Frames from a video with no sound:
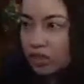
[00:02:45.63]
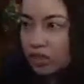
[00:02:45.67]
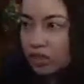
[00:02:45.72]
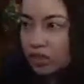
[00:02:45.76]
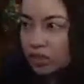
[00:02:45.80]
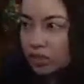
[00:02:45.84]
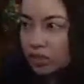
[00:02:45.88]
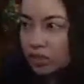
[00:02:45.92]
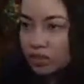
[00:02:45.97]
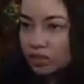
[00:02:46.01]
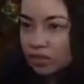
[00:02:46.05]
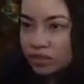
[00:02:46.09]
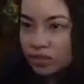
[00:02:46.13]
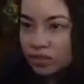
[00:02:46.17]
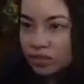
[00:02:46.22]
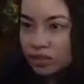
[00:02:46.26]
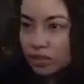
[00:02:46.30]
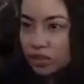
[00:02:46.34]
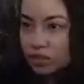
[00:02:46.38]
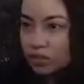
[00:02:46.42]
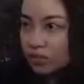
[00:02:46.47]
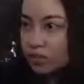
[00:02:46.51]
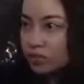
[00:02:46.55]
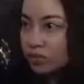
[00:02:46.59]
That is
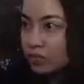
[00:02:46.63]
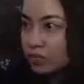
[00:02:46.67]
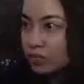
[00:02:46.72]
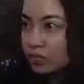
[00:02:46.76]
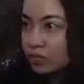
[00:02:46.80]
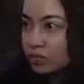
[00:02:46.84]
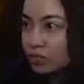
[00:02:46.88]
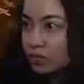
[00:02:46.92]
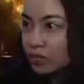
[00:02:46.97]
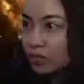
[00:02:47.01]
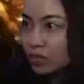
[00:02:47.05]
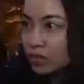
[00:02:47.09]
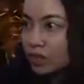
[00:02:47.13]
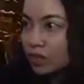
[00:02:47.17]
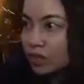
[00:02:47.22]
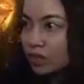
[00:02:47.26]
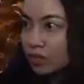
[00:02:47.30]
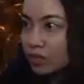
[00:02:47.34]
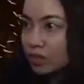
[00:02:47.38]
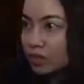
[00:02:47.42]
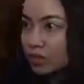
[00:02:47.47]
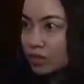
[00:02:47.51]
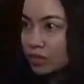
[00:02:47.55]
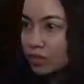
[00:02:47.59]
done.
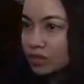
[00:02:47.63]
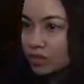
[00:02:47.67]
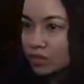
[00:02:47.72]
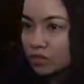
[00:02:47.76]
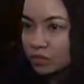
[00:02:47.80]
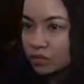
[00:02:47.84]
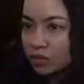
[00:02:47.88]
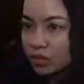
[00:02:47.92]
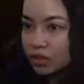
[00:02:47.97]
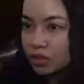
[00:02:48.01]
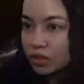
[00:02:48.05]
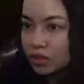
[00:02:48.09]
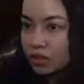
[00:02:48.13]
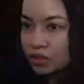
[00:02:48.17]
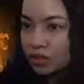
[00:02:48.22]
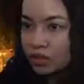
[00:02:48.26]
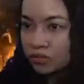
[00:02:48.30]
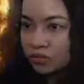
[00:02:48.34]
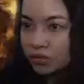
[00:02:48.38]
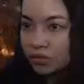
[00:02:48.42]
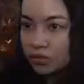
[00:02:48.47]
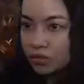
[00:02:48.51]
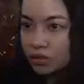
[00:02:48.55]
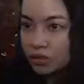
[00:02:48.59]
Now what else do we
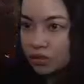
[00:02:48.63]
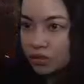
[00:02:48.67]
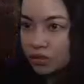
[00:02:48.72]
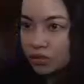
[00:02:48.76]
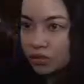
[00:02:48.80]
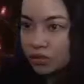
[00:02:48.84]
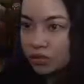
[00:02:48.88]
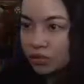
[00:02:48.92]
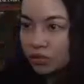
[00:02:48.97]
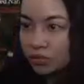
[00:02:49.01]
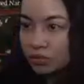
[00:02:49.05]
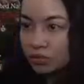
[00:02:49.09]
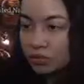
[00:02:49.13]
need for you?